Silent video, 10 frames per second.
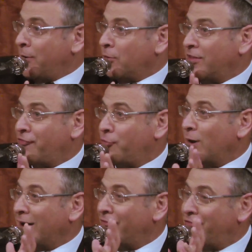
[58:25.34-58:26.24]
Because if
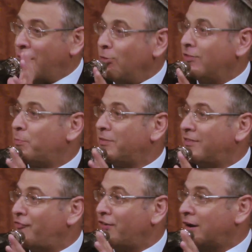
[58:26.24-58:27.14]
you are a very
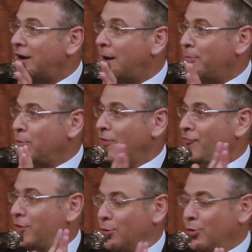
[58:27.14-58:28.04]
specific club, you
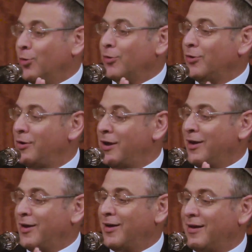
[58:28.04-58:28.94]
have your own,
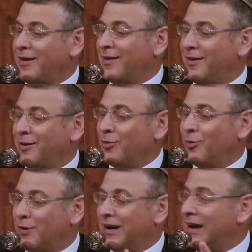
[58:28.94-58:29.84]

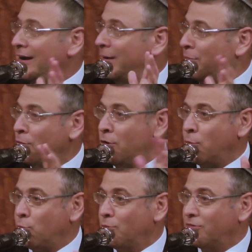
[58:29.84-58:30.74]
klalim,
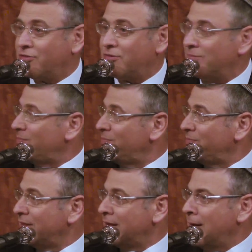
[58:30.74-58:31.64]
your rules.
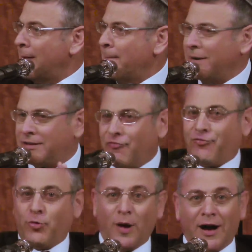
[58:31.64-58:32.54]
But
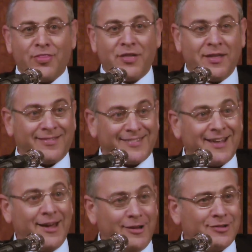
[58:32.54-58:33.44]
if you are the
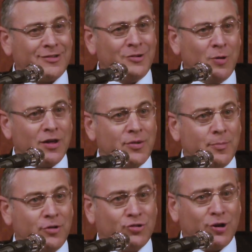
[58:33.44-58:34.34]
state, you are the
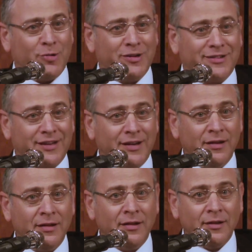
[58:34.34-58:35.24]

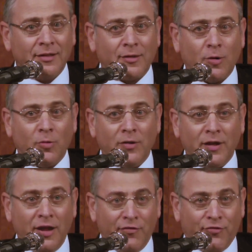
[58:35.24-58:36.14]
majority. So
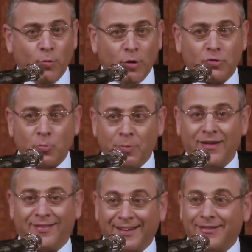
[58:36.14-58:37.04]
if you want to
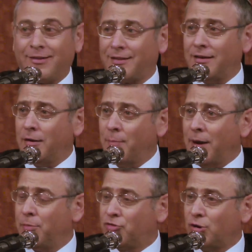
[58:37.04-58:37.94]
be a citizen in
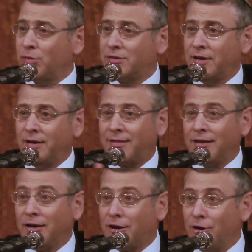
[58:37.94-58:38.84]
my majority, it's
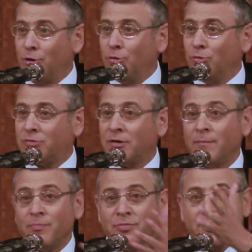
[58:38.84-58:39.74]
include
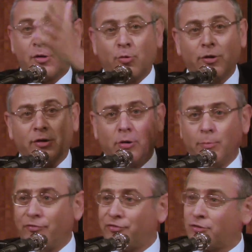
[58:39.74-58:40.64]
the
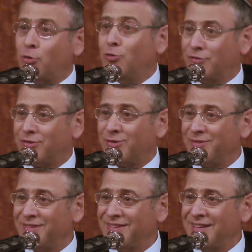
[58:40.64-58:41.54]
curriculum of schools.
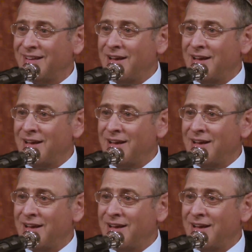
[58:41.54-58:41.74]
Mm-hmm.